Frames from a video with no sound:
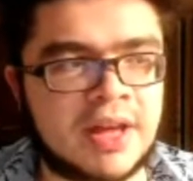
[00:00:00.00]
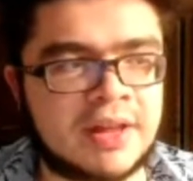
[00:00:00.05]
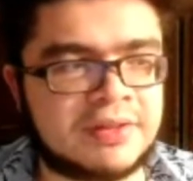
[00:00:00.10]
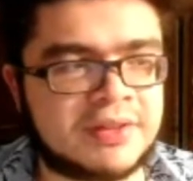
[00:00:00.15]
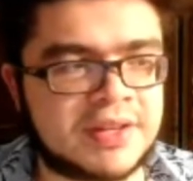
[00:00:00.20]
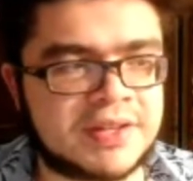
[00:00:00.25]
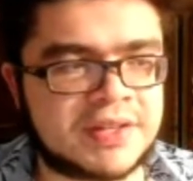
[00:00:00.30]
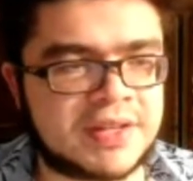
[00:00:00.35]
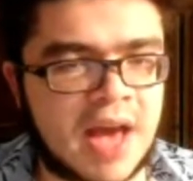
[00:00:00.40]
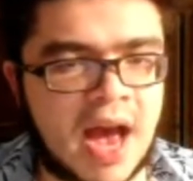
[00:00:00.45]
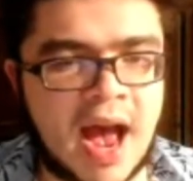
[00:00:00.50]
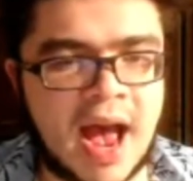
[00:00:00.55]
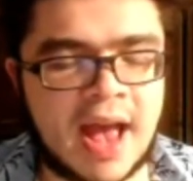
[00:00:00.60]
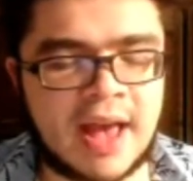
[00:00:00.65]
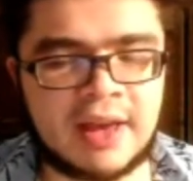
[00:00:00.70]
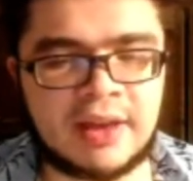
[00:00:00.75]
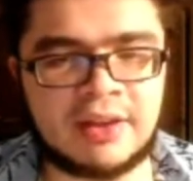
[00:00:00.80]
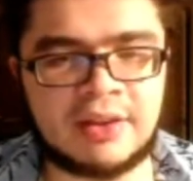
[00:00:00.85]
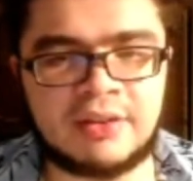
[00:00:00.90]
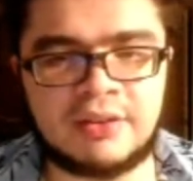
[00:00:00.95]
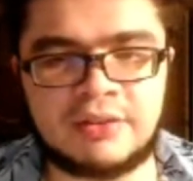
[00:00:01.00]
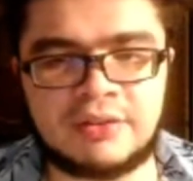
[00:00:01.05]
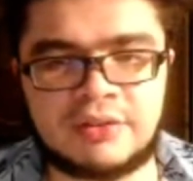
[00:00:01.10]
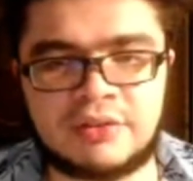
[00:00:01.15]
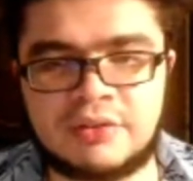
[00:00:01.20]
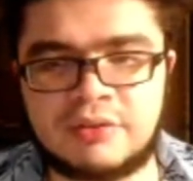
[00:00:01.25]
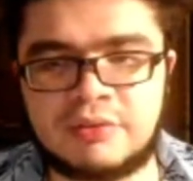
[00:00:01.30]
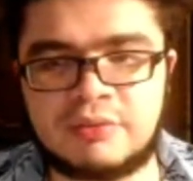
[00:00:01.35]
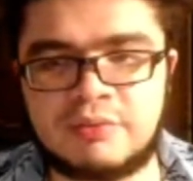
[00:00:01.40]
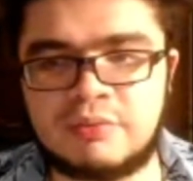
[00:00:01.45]
that this guy
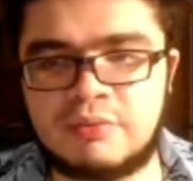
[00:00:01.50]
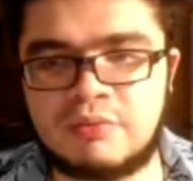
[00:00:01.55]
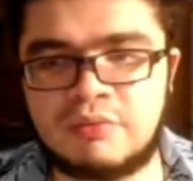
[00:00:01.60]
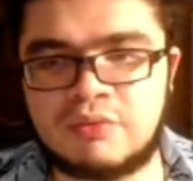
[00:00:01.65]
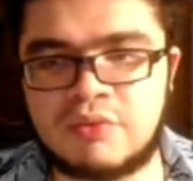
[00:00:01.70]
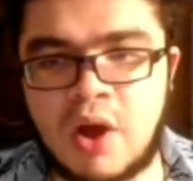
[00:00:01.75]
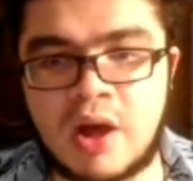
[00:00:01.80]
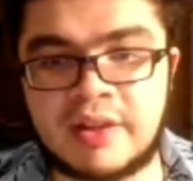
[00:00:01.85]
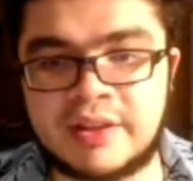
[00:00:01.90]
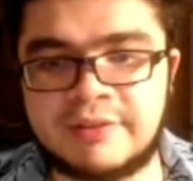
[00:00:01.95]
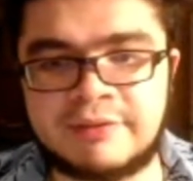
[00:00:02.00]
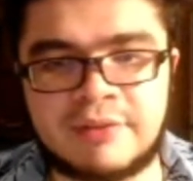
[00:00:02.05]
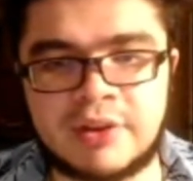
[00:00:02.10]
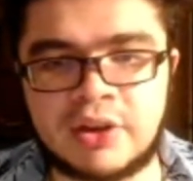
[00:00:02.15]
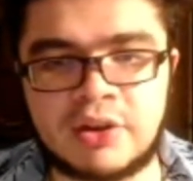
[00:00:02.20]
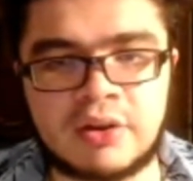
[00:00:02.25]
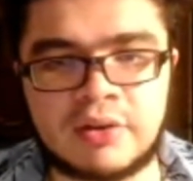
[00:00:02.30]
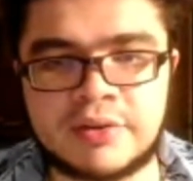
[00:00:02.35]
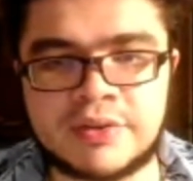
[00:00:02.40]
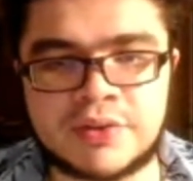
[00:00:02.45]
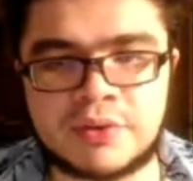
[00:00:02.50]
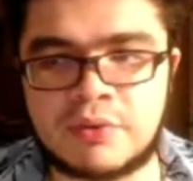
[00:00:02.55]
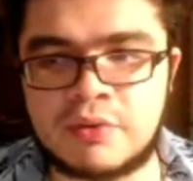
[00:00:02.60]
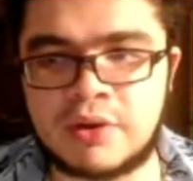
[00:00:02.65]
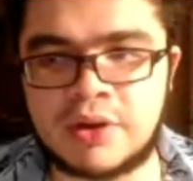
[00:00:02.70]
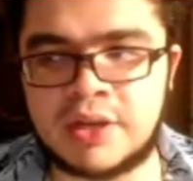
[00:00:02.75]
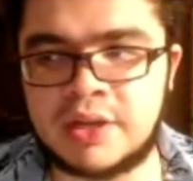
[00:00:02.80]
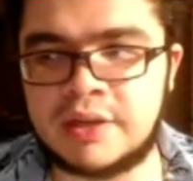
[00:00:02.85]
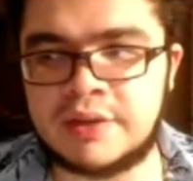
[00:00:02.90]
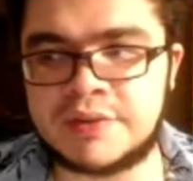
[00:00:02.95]
is Raleigh Fingers or
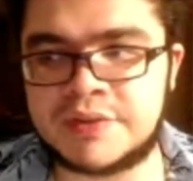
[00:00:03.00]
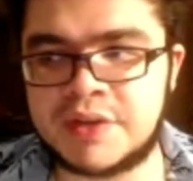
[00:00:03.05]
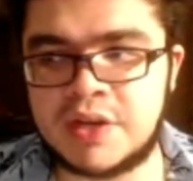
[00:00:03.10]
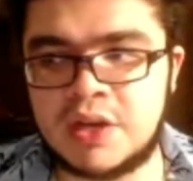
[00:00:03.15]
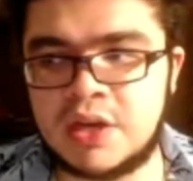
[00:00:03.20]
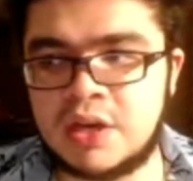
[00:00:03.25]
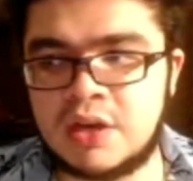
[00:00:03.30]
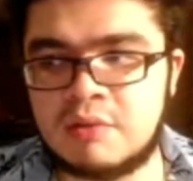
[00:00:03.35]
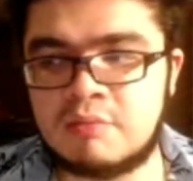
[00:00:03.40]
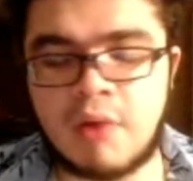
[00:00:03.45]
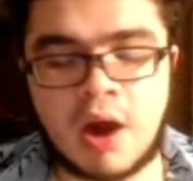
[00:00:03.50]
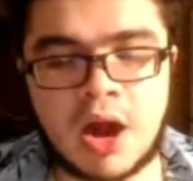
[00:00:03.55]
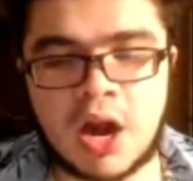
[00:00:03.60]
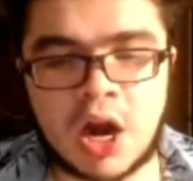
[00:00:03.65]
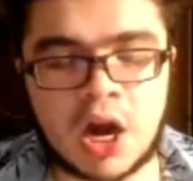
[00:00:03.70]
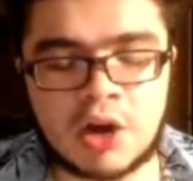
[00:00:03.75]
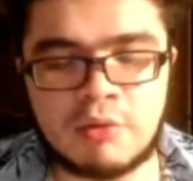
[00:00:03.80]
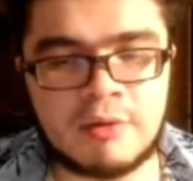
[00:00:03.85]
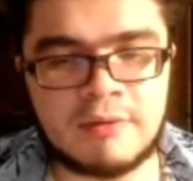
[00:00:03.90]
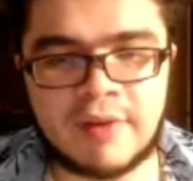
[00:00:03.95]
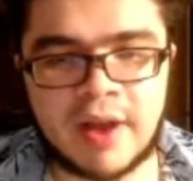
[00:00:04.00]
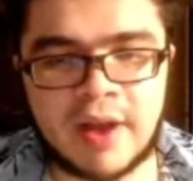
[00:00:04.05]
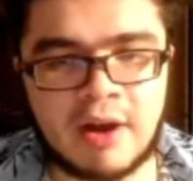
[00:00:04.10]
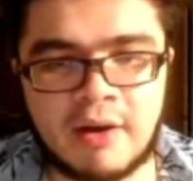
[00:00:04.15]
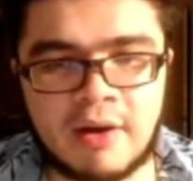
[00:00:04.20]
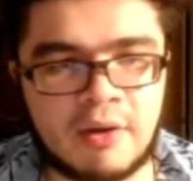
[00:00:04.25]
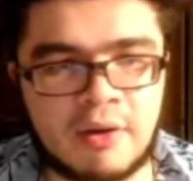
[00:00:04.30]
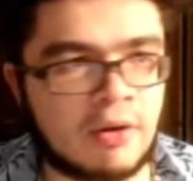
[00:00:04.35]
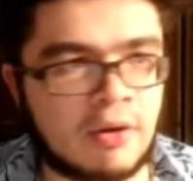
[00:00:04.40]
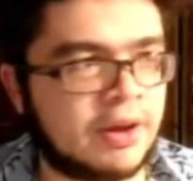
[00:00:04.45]
he's Mariano
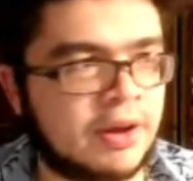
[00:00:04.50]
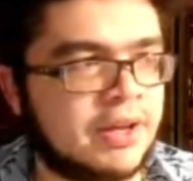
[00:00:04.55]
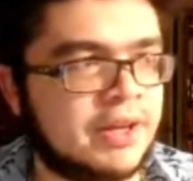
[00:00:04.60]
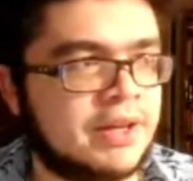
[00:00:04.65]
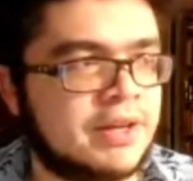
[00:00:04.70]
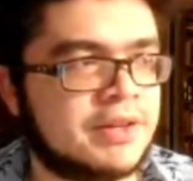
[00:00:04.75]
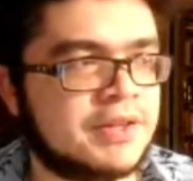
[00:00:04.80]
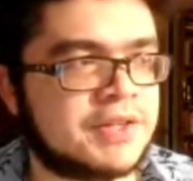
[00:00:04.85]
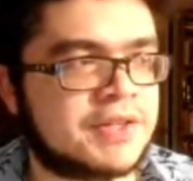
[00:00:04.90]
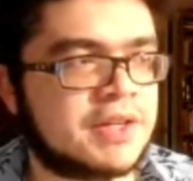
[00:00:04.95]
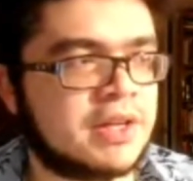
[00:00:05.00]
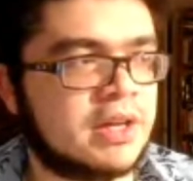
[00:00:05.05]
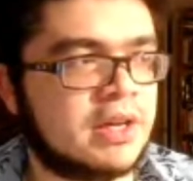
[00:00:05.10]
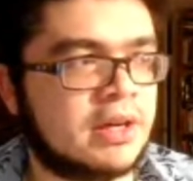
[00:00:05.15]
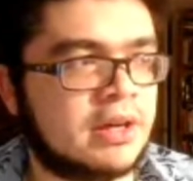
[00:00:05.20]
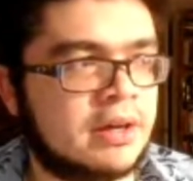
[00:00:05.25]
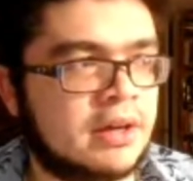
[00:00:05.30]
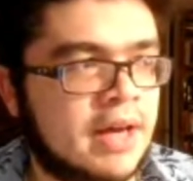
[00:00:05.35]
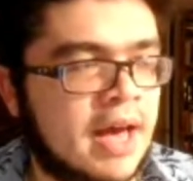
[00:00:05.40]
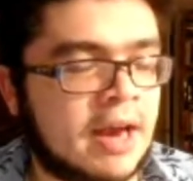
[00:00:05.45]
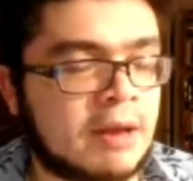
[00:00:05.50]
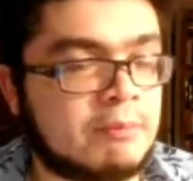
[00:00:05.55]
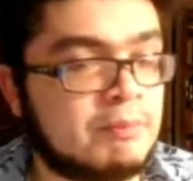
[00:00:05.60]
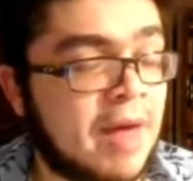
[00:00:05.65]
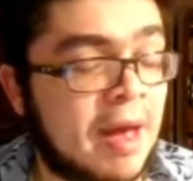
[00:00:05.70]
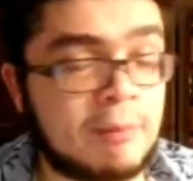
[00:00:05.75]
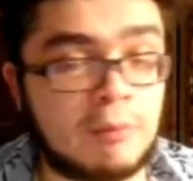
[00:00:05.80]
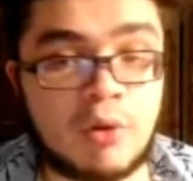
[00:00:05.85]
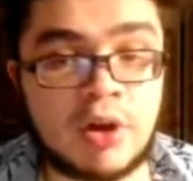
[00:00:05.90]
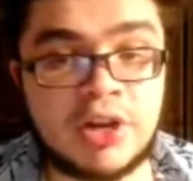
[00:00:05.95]
Rivera or he's heck
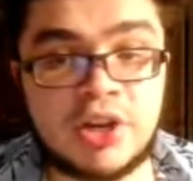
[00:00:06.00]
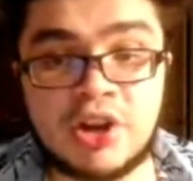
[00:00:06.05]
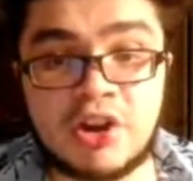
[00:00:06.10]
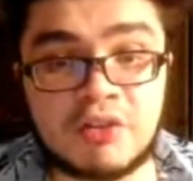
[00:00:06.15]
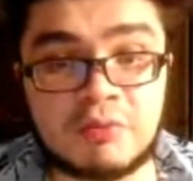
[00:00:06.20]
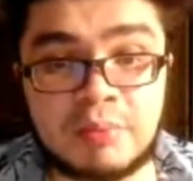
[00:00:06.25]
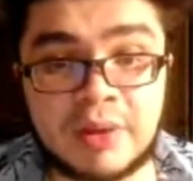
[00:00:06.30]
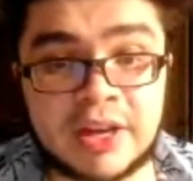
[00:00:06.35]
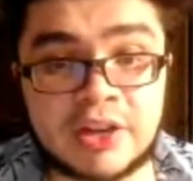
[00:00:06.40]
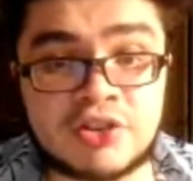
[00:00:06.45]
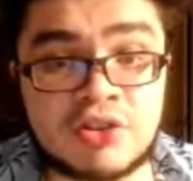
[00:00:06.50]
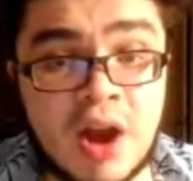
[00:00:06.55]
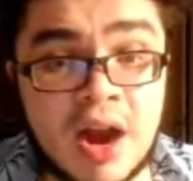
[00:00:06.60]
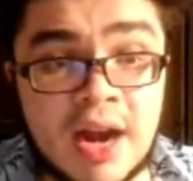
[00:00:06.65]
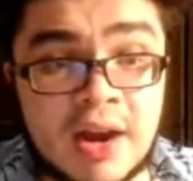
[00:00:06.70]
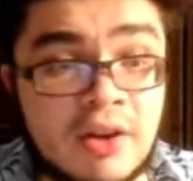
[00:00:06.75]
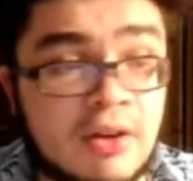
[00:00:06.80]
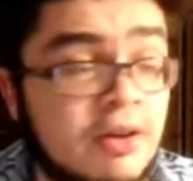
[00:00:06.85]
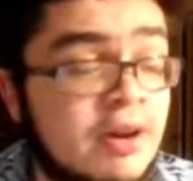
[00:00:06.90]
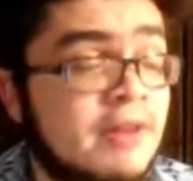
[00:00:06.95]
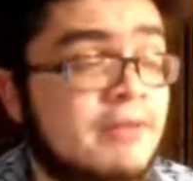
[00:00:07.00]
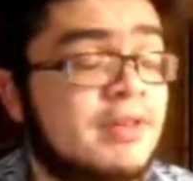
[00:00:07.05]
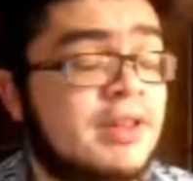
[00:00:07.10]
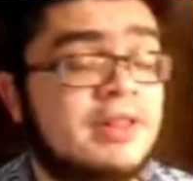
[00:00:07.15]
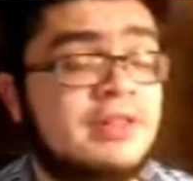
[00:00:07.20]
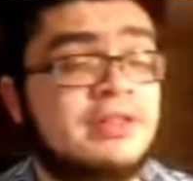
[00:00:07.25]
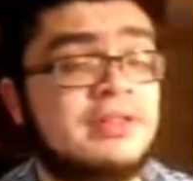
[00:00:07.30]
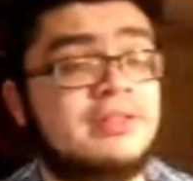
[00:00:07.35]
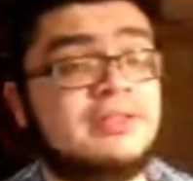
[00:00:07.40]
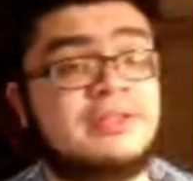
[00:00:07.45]
that 1 year of Blake Treinen or
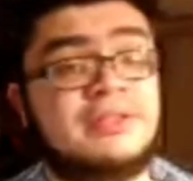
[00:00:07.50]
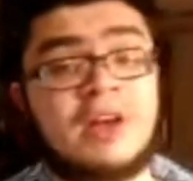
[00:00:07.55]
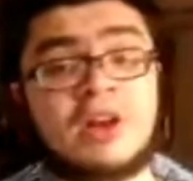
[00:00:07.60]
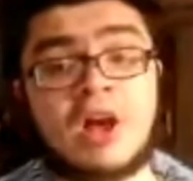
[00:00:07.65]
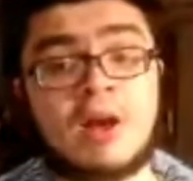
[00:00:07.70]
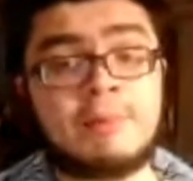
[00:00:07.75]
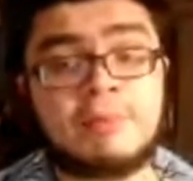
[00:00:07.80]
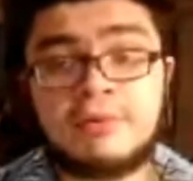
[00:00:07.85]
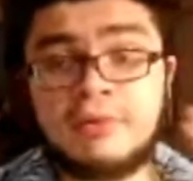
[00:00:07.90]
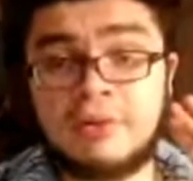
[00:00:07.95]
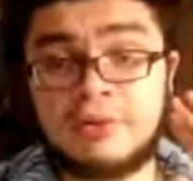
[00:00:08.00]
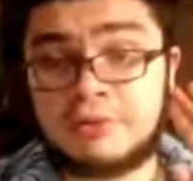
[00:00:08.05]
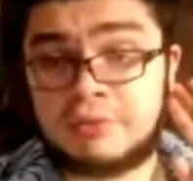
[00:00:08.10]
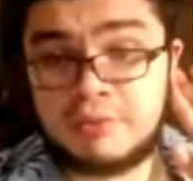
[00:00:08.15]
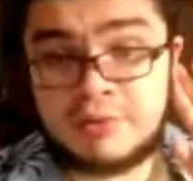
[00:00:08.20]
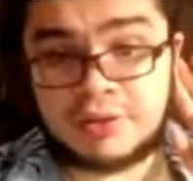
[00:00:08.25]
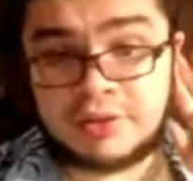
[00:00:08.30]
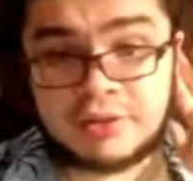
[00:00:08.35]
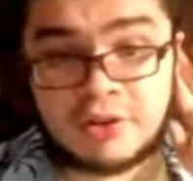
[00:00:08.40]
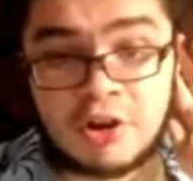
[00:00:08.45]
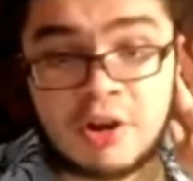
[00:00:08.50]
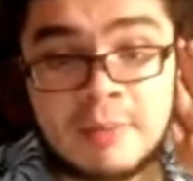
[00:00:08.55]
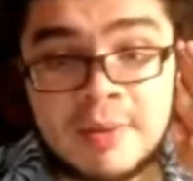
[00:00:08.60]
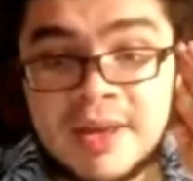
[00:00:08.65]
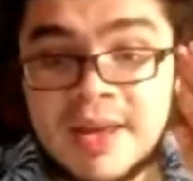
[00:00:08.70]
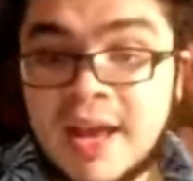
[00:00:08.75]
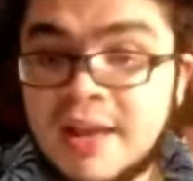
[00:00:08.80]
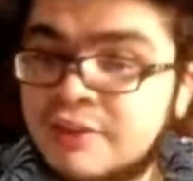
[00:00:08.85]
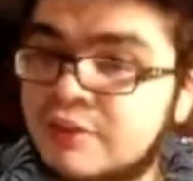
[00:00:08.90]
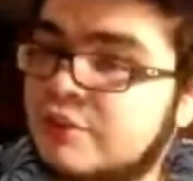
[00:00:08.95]
even a couple years with Kirby
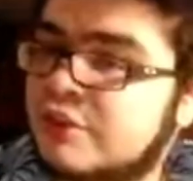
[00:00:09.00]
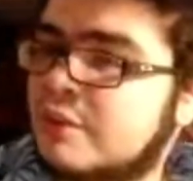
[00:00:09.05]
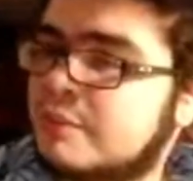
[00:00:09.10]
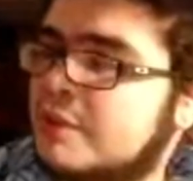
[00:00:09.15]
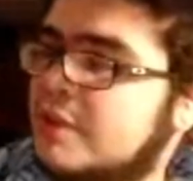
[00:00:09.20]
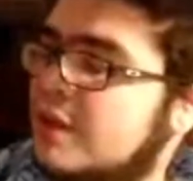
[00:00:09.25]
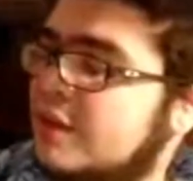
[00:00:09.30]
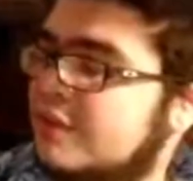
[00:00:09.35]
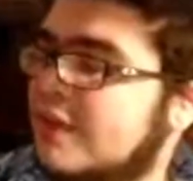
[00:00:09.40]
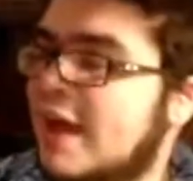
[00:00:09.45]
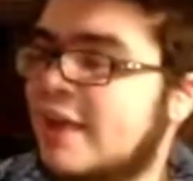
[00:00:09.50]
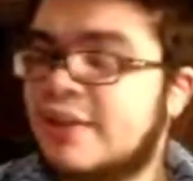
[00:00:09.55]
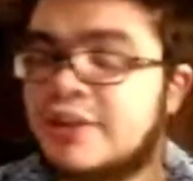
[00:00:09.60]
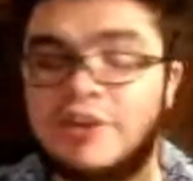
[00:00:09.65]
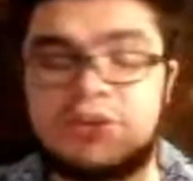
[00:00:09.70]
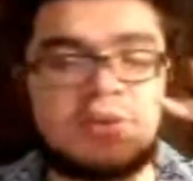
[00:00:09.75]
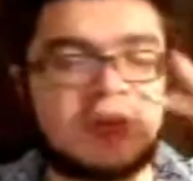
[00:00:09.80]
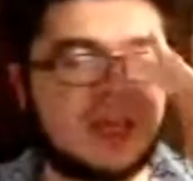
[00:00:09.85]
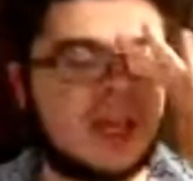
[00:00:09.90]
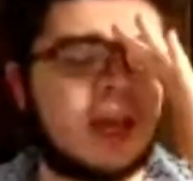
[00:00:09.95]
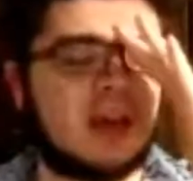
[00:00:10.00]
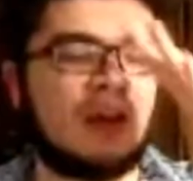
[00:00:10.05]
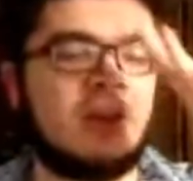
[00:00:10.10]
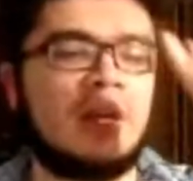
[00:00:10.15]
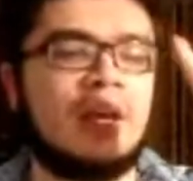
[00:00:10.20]
Yates or something like that. Like, you can't